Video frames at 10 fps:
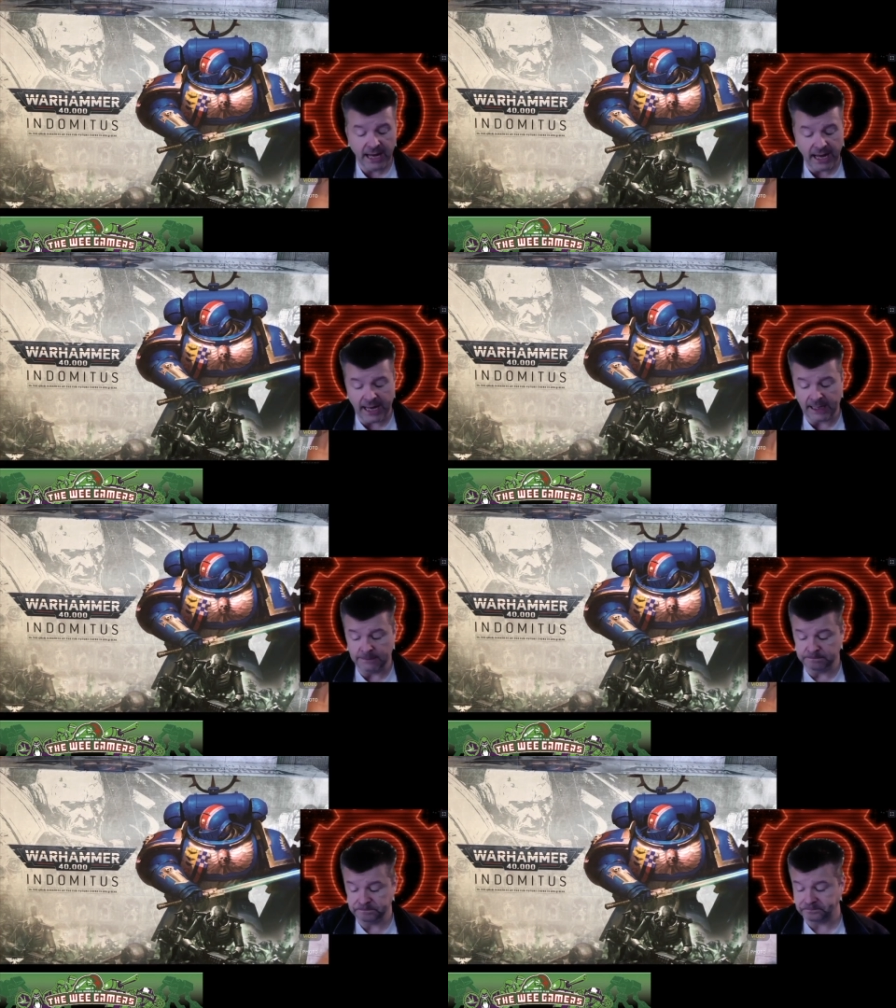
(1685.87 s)

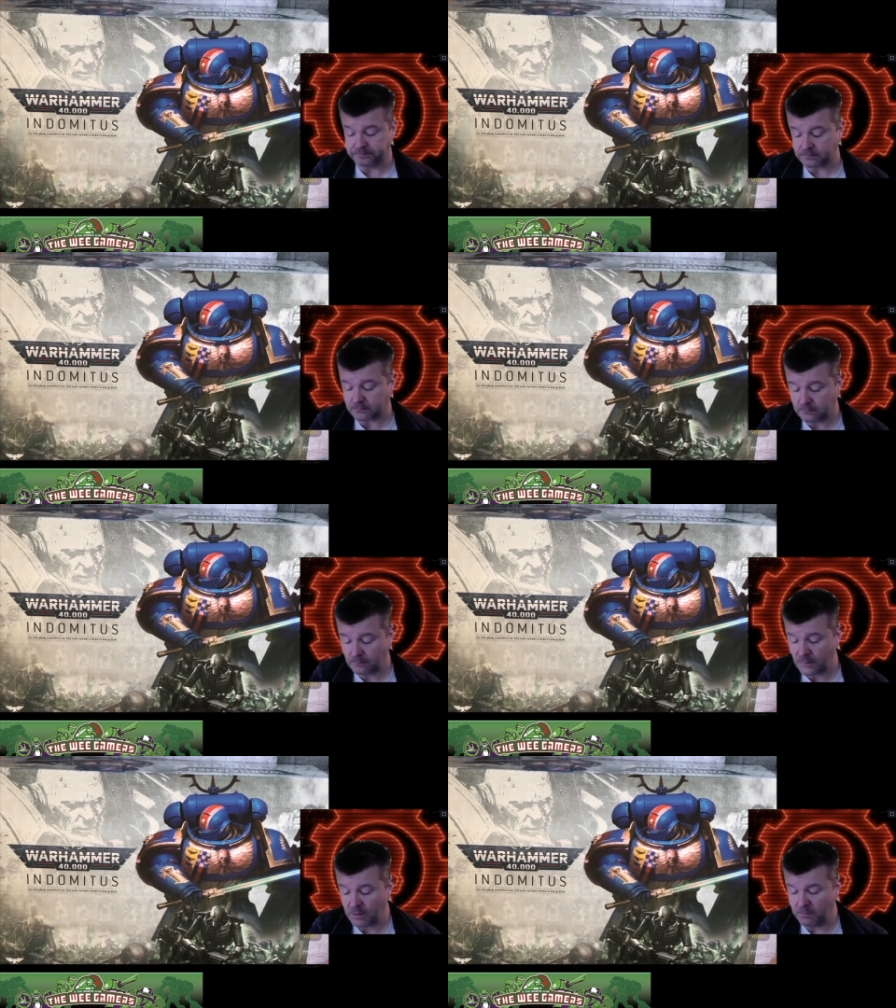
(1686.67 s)
Um,
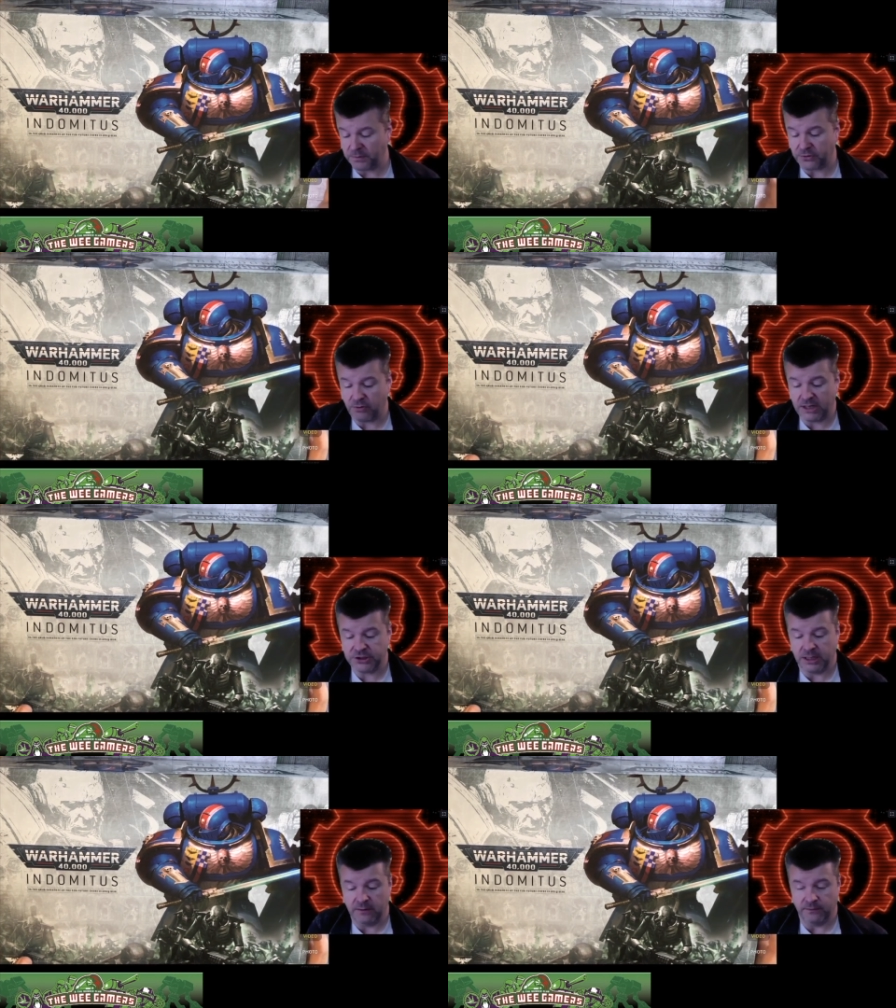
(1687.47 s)
but the
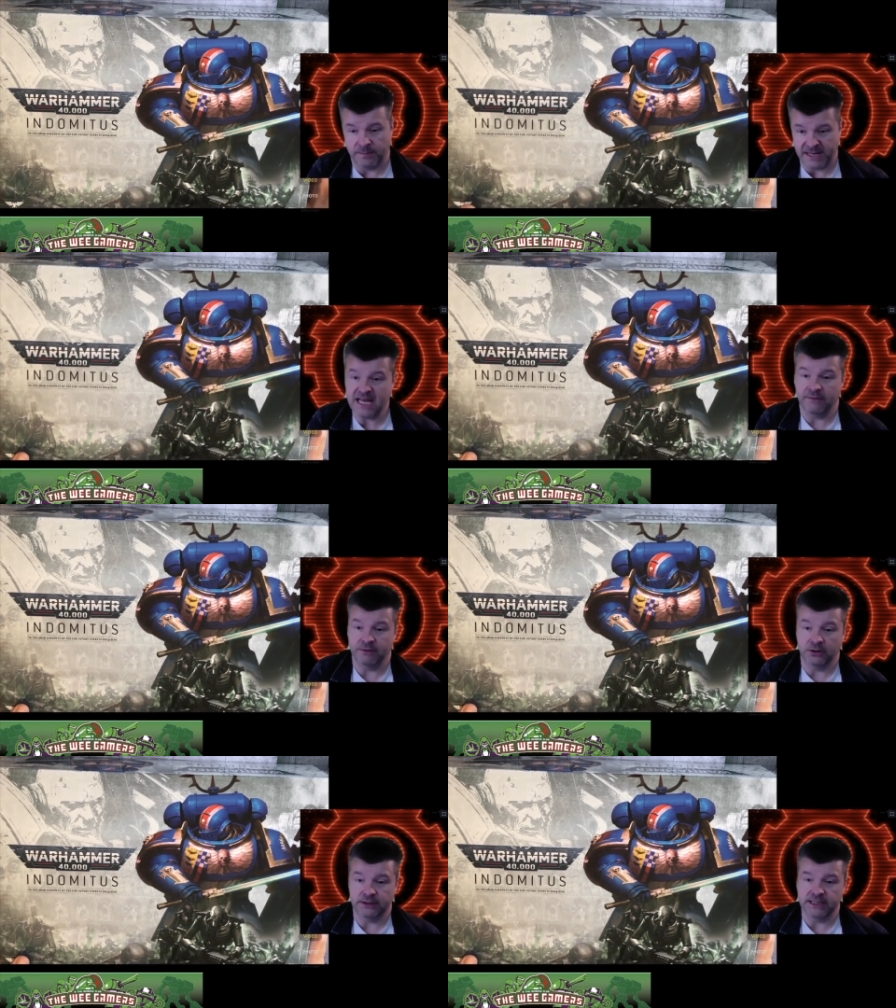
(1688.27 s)
rationale for me having
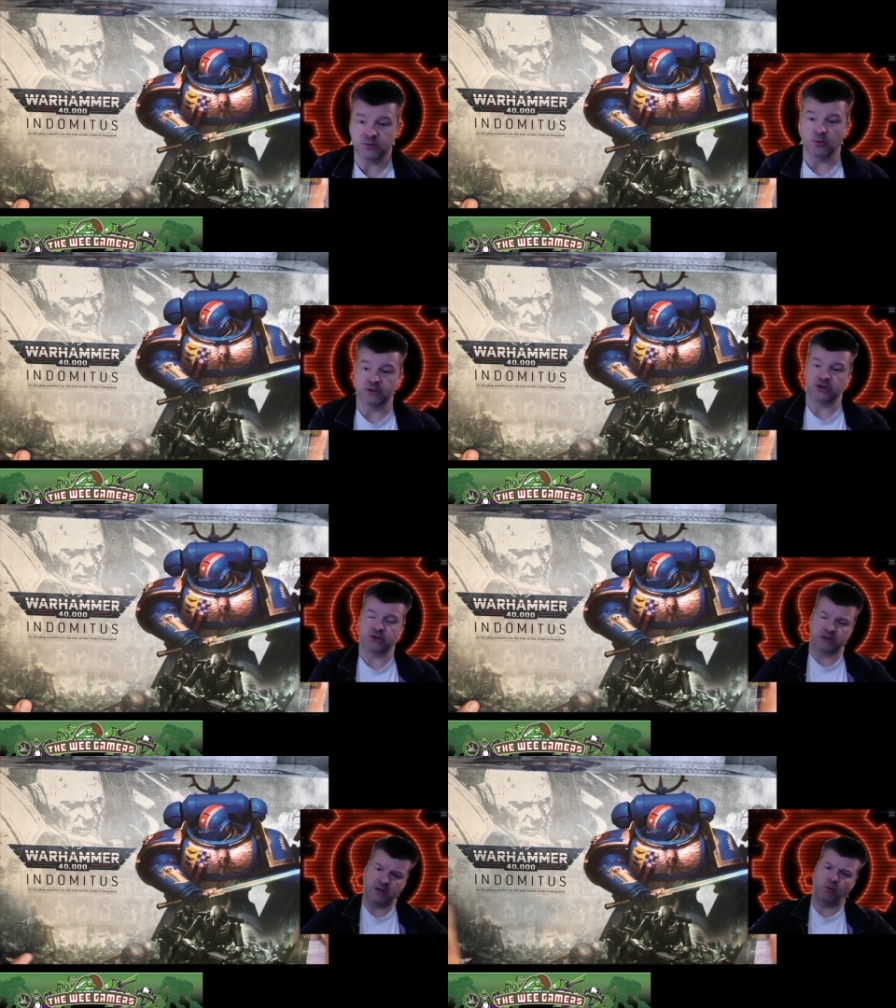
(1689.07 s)
a look at this was to sort of say,